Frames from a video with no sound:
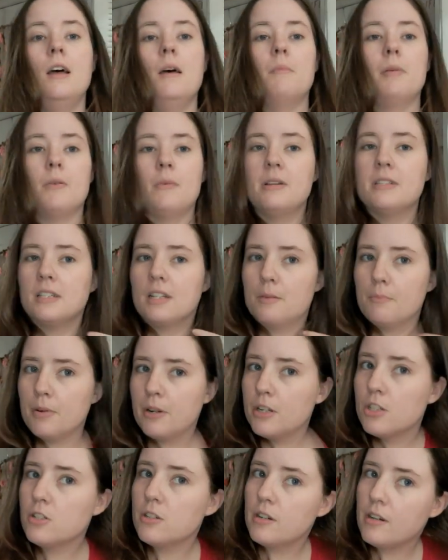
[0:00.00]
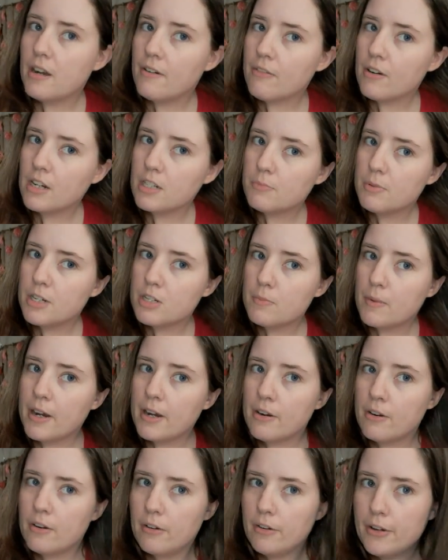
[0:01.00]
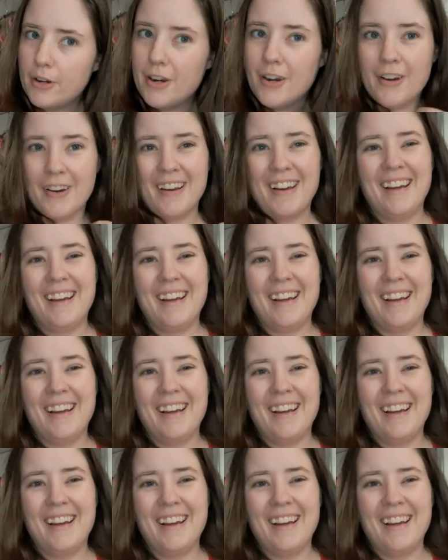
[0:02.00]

But anyways, I'm pretty sure I forgot to brush my hair earlier,